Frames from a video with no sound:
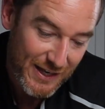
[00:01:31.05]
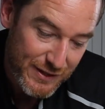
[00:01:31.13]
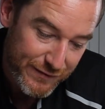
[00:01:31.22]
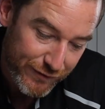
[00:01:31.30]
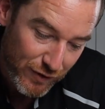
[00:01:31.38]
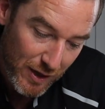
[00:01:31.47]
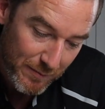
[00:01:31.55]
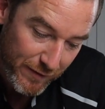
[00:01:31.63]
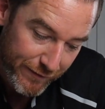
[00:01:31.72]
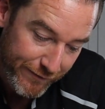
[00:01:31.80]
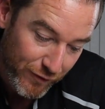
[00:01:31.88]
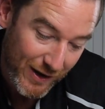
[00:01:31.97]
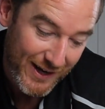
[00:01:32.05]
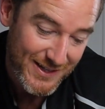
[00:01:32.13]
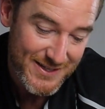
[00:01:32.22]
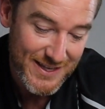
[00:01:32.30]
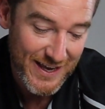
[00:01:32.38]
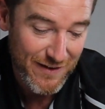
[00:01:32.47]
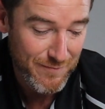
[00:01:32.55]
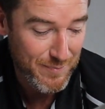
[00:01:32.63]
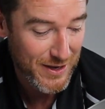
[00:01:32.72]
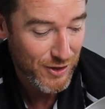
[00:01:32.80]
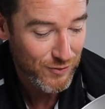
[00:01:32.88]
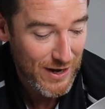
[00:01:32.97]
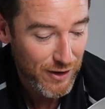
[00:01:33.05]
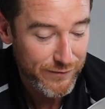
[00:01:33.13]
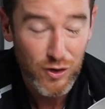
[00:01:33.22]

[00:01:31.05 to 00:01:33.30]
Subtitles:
is from France. They have been around